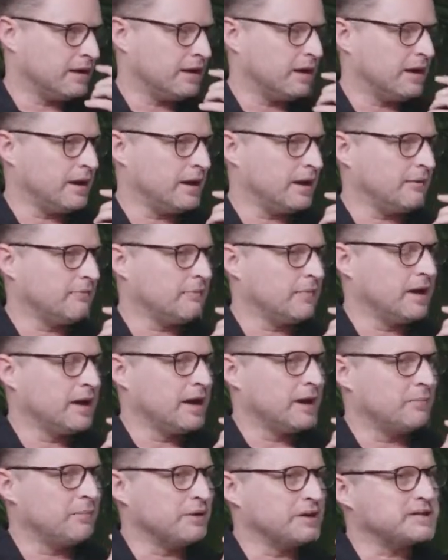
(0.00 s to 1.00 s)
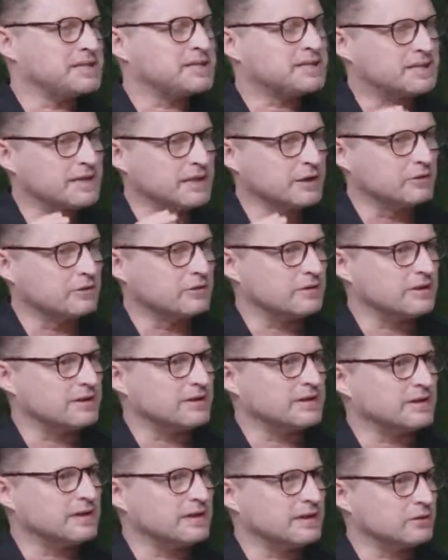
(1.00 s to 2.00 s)
But still,
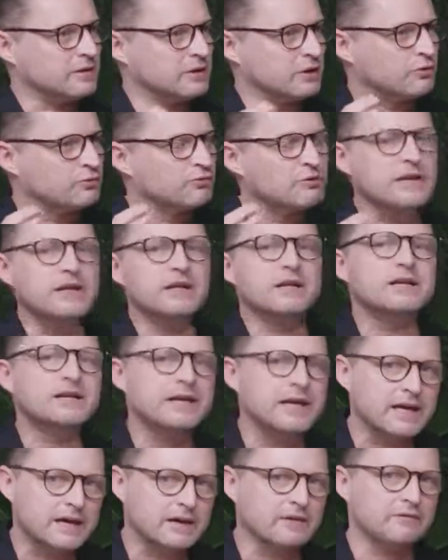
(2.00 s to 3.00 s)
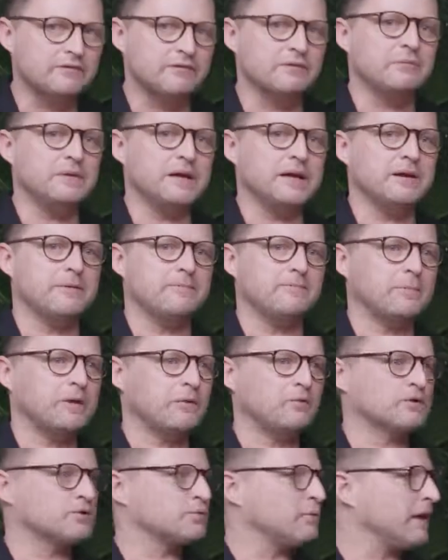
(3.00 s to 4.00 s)
the real kicker for me
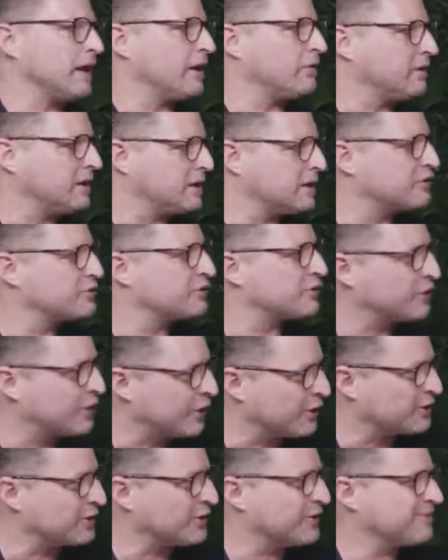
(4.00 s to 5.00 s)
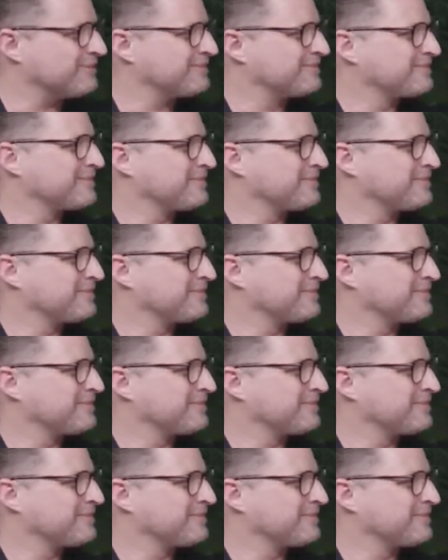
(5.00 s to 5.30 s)
was when I went into the condo